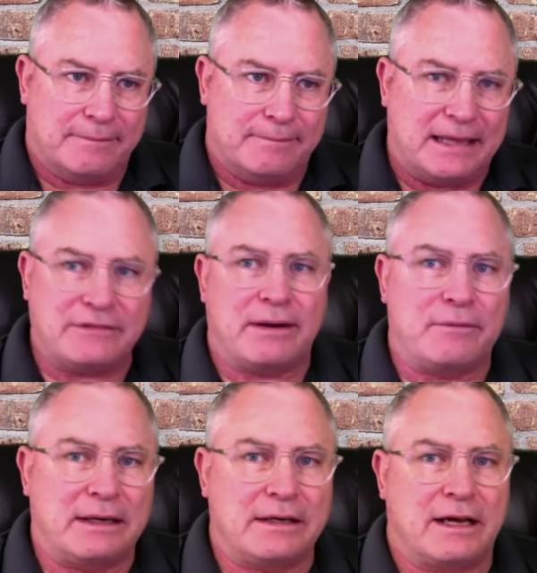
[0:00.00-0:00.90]
that's what I
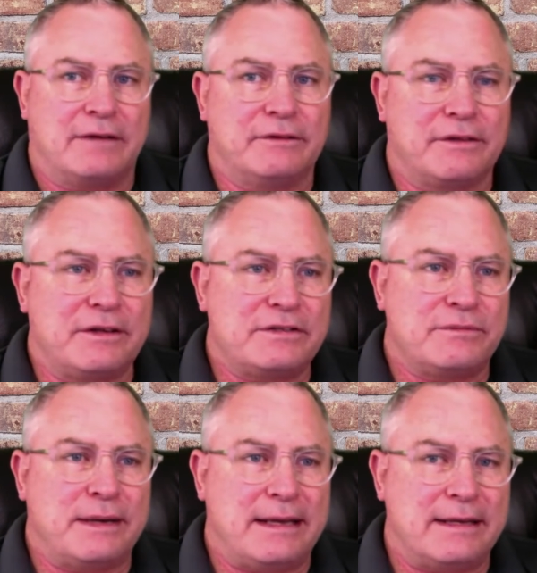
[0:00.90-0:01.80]
wanted to cover this
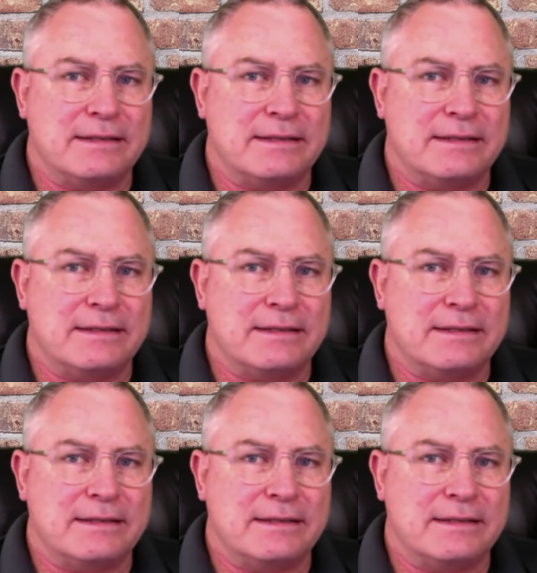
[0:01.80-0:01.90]
week,